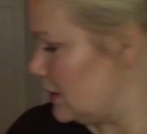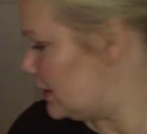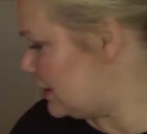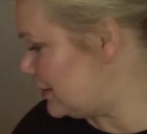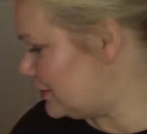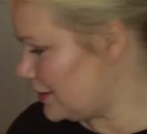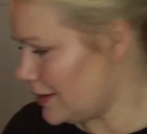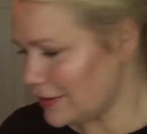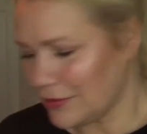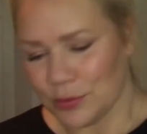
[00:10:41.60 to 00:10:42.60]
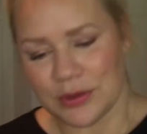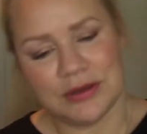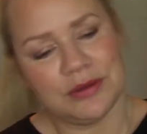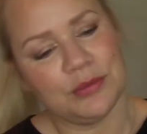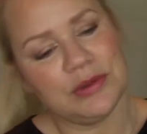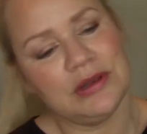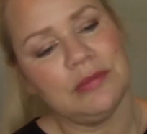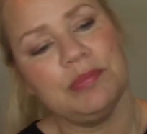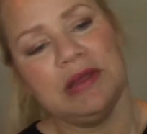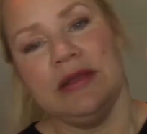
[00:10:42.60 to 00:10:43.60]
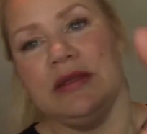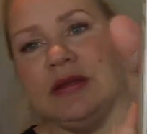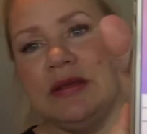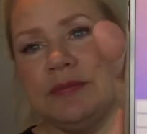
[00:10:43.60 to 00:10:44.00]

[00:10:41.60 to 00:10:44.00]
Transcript: And the other one will be